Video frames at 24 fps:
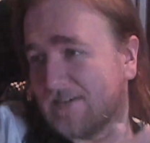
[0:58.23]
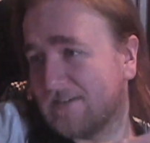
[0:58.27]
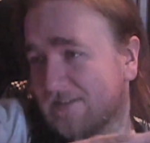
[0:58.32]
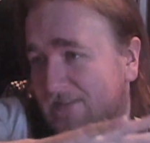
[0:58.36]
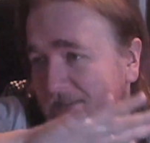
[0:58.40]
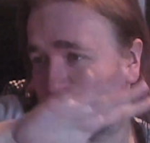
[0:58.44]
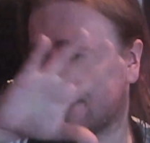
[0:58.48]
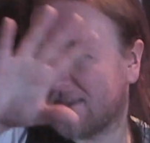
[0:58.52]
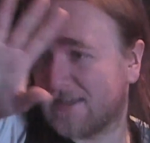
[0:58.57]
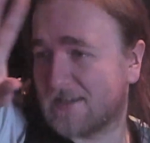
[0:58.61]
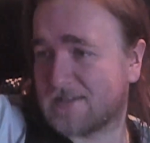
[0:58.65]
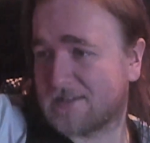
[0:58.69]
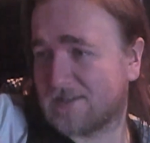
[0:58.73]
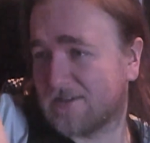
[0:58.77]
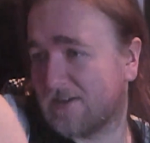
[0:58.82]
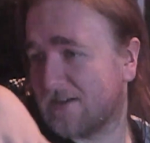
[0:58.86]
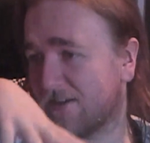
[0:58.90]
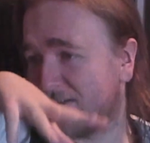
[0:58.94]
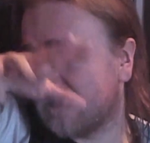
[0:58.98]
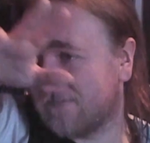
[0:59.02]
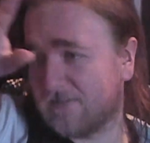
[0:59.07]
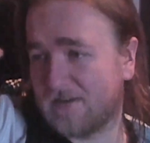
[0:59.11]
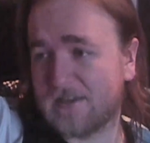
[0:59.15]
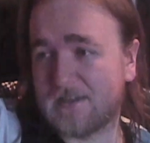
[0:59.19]
this
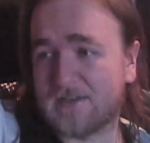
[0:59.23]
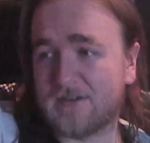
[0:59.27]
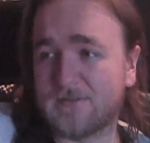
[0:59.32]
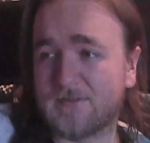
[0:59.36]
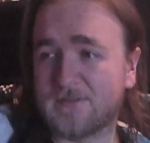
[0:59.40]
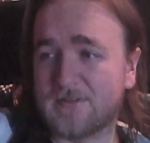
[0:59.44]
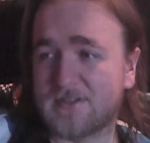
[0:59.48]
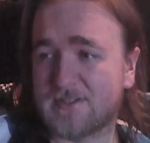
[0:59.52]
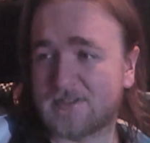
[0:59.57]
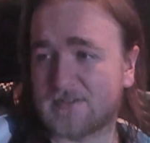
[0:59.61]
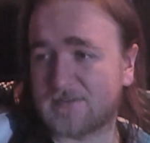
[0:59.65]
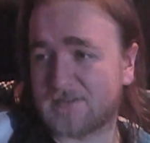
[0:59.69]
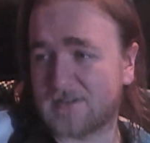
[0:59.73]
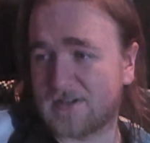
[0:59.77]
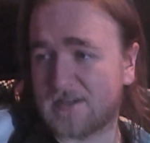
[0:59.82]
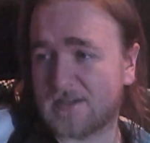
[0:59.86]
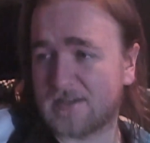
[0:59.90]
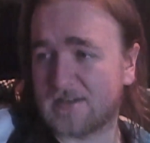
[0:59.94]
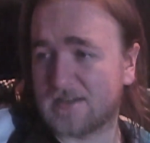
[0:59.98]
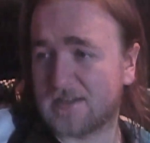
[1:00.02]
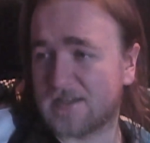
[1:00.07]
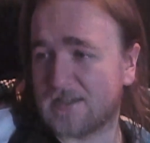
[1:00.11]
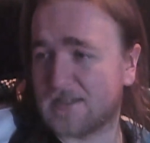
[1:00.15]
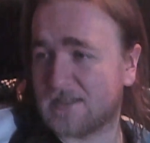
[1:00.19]
kind of flicker on the
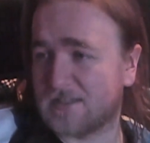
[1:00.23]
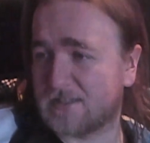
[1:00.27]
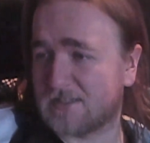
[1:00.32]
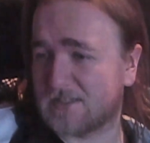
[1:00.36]
screen, it's